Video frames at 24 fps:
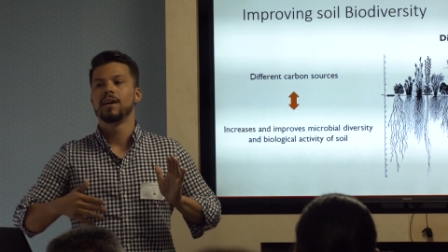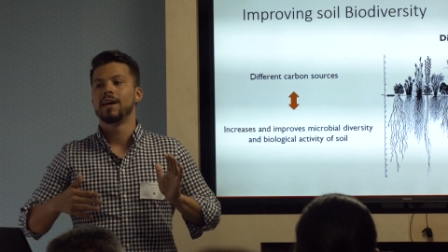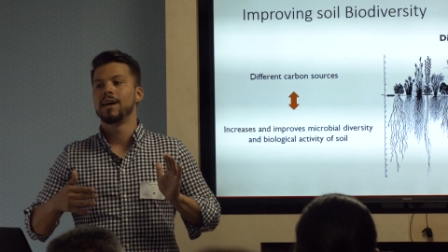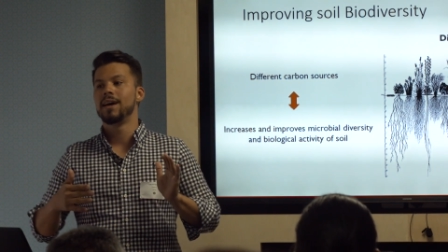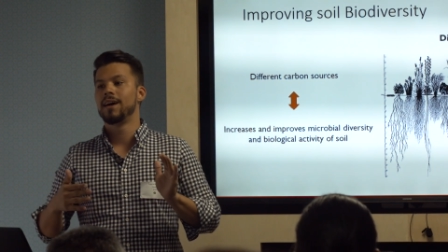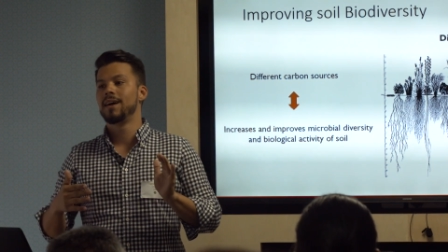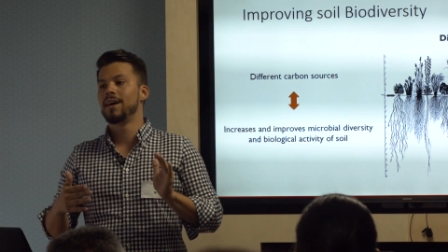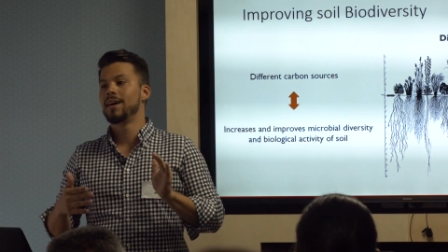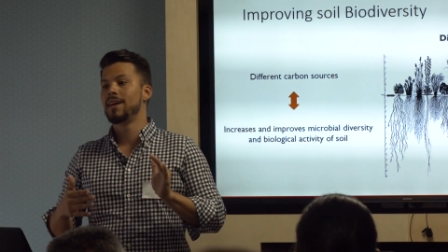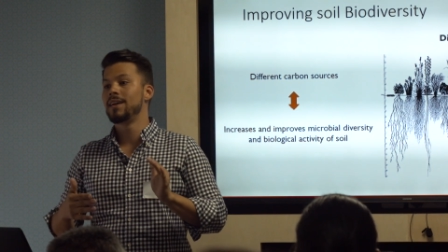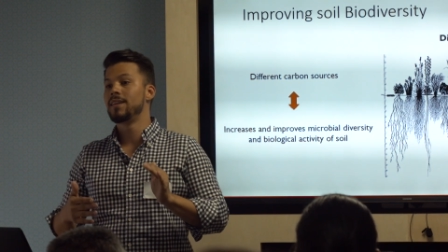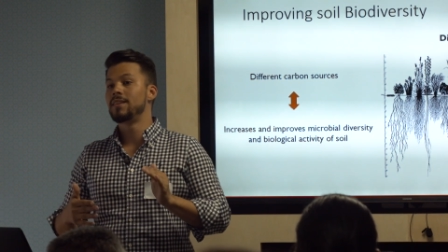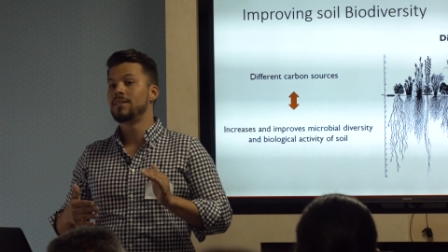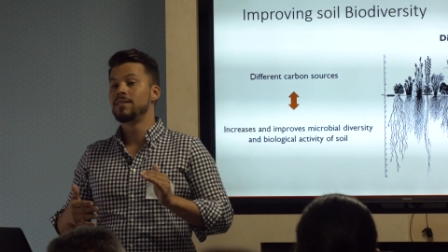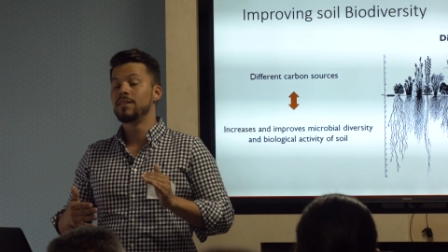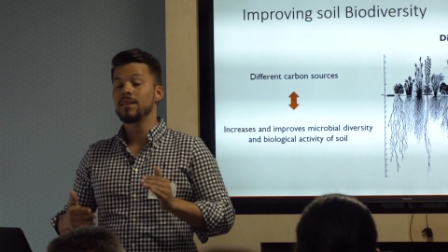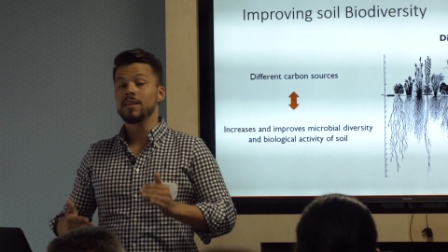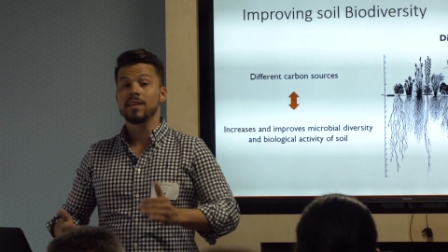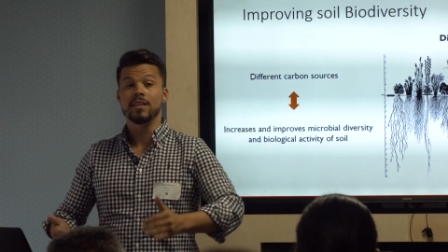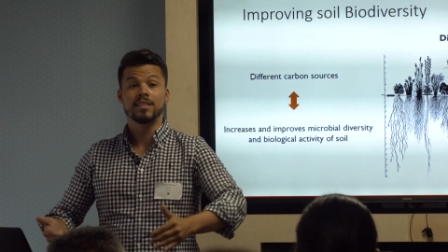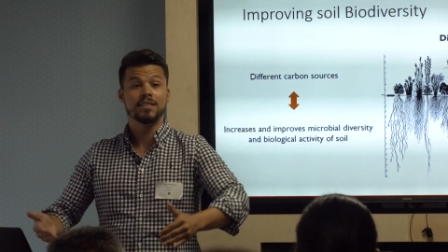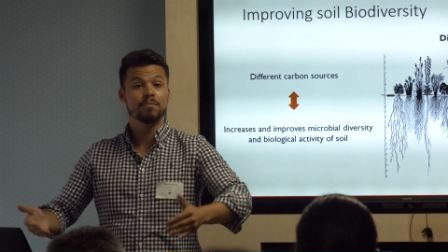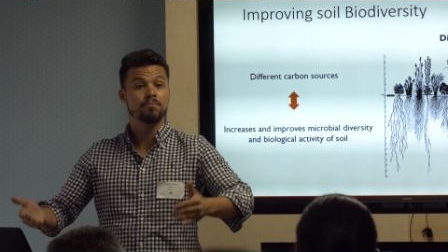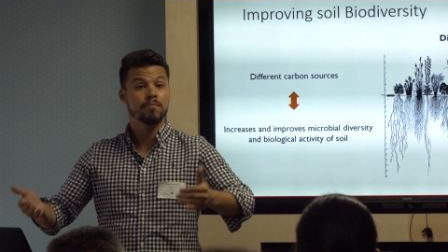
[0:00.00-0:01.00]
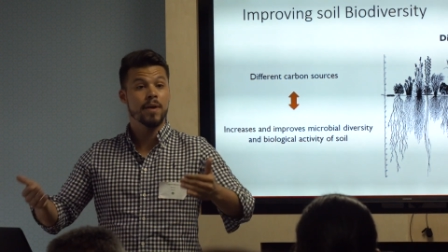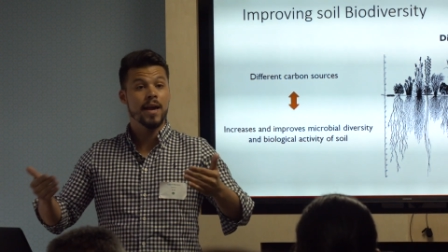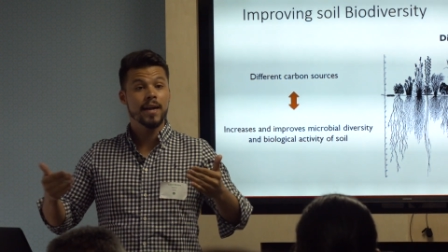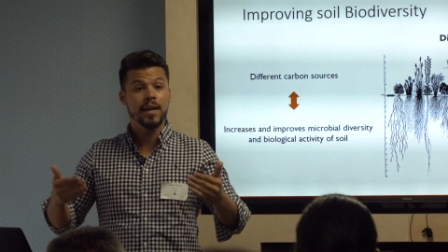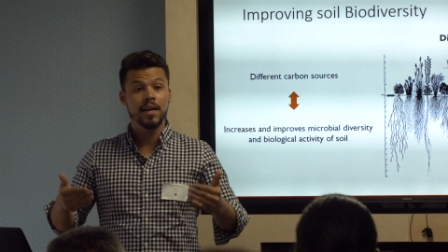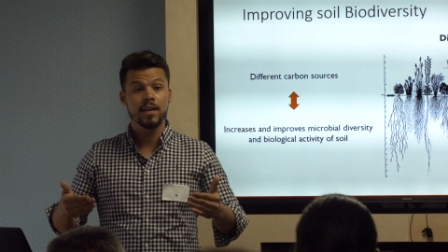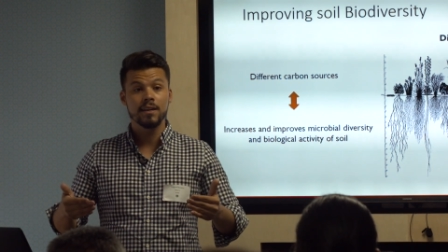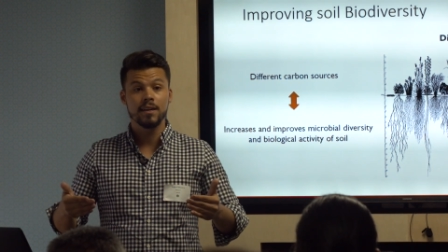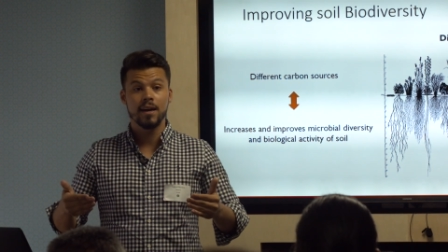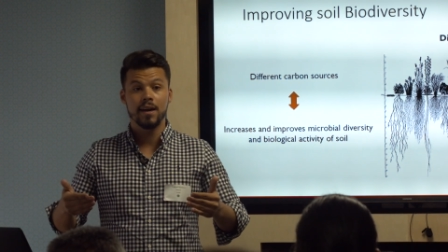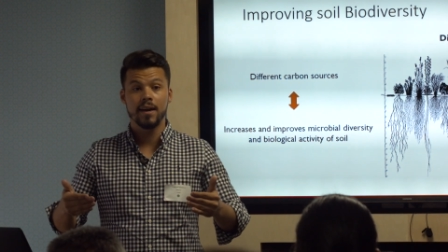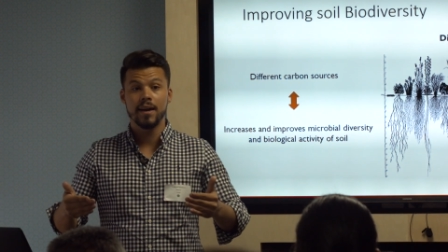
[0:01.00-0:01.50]
Uh, it, it's
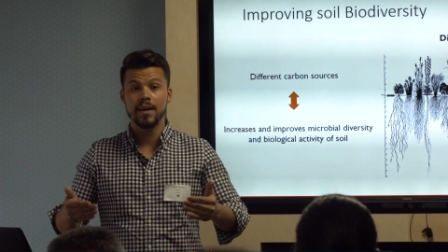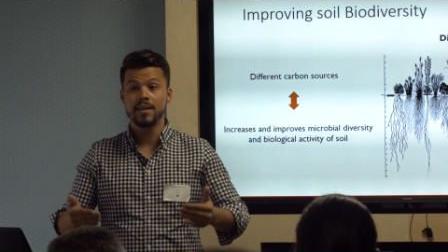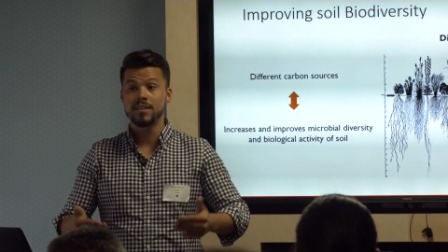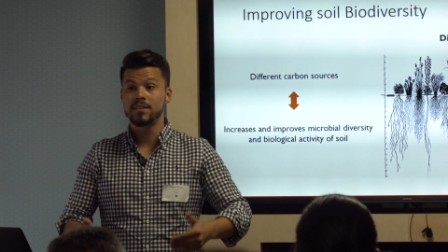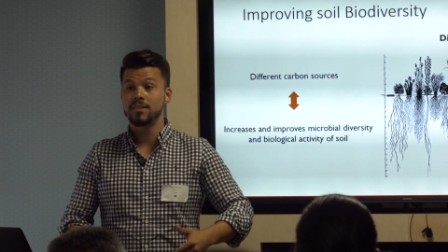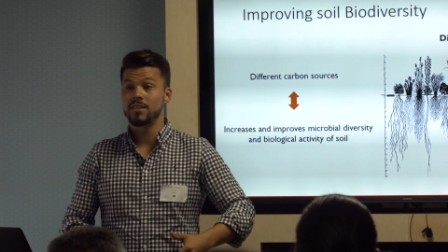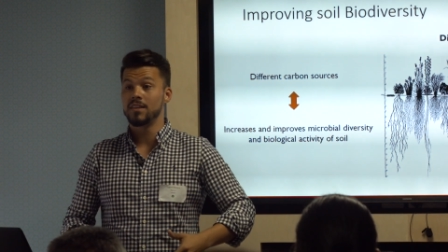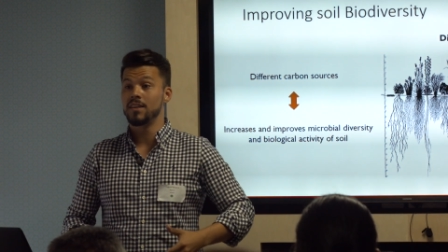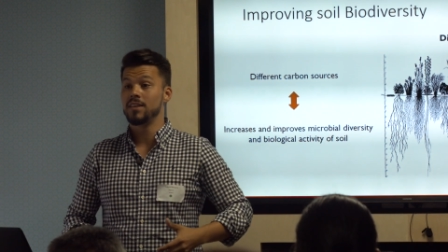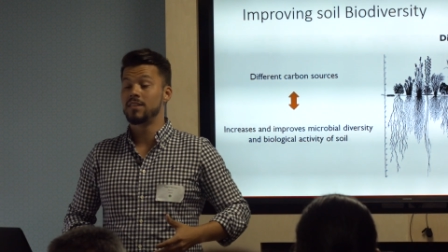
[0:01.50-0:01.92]
mechanized.